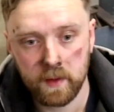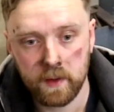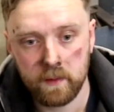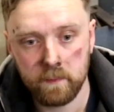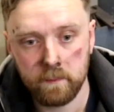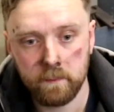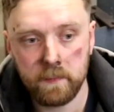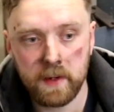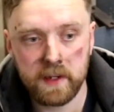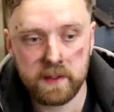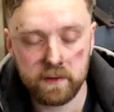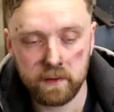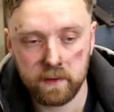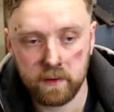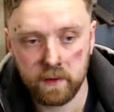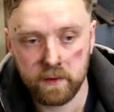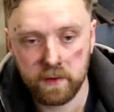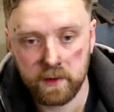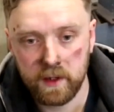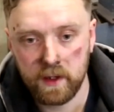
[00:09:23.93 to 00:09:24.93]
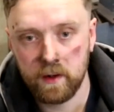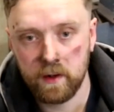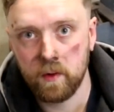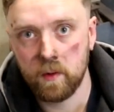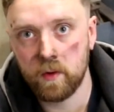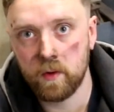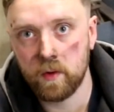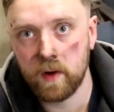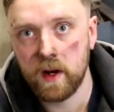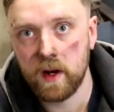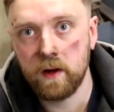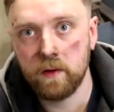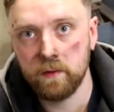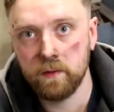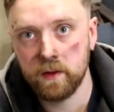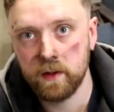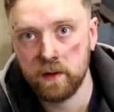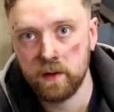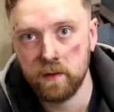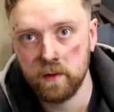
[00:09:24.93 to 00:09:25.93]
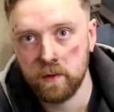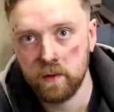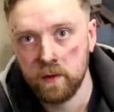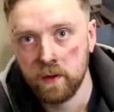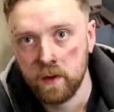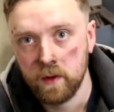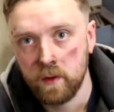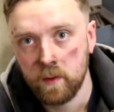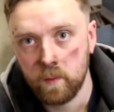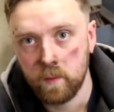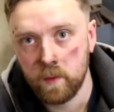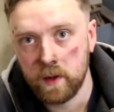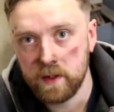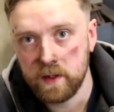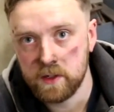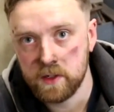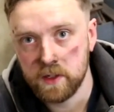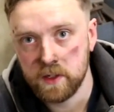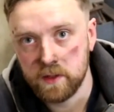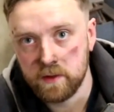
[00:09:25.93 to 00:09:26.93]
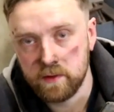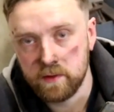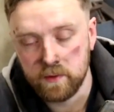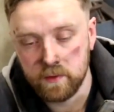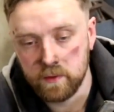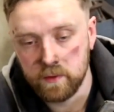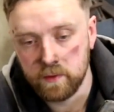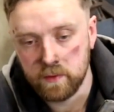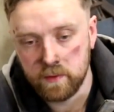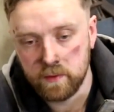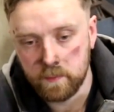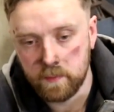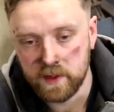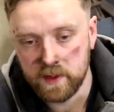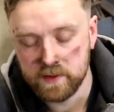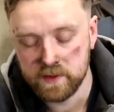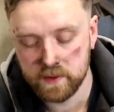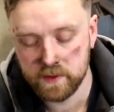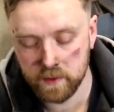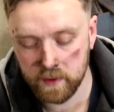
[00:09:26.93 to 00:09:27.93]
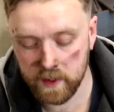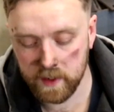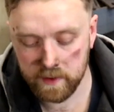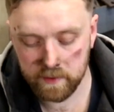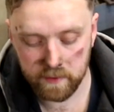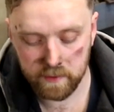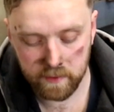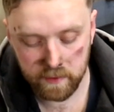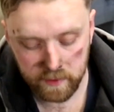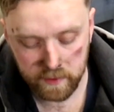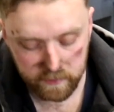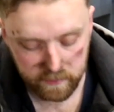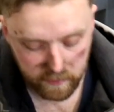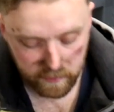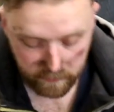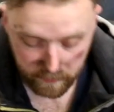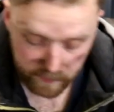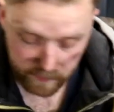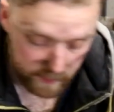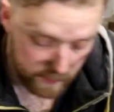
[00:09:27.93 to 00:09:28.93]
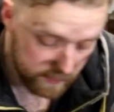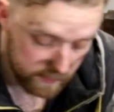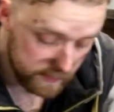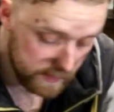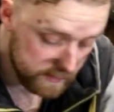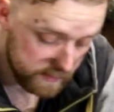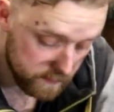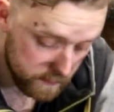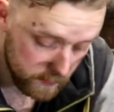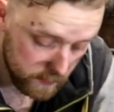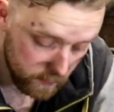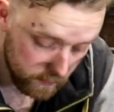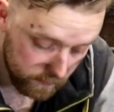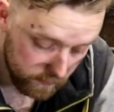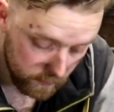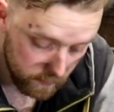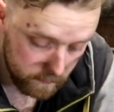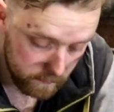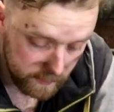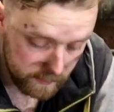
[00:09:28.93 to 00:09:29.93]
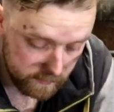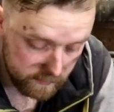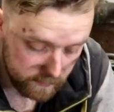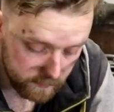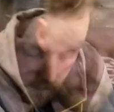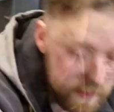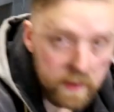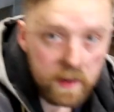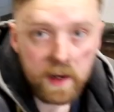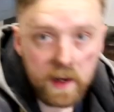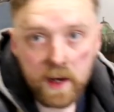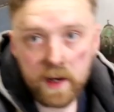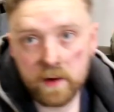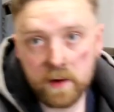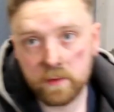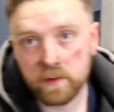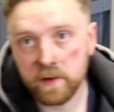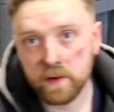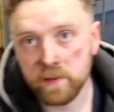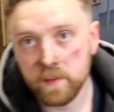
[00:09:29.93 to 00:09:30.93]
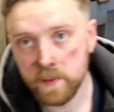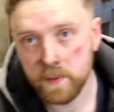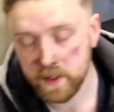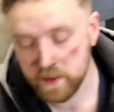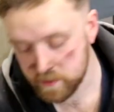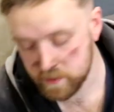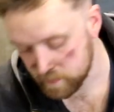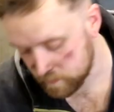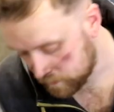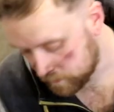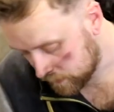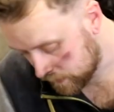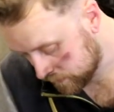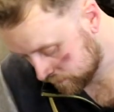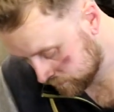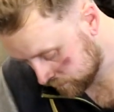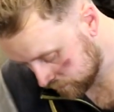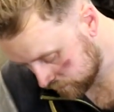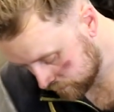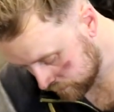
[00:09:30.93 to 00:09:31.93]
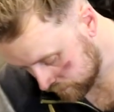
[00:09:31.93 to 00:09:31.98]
metal thing go around and you wedge it to press together and stuff like that, and that's beautiful, but I don't have the patience for that.